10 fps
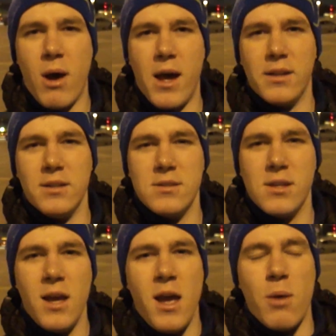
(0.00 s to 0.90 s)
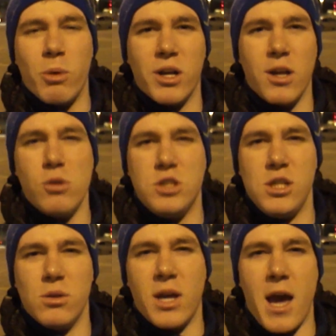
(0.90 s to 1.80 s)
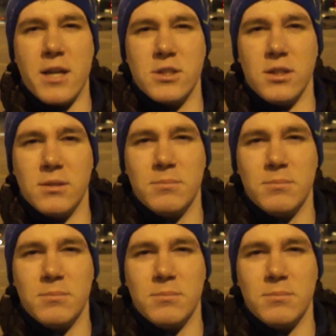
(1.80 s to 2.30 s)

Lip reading: Islands. We're gonna go geocaching.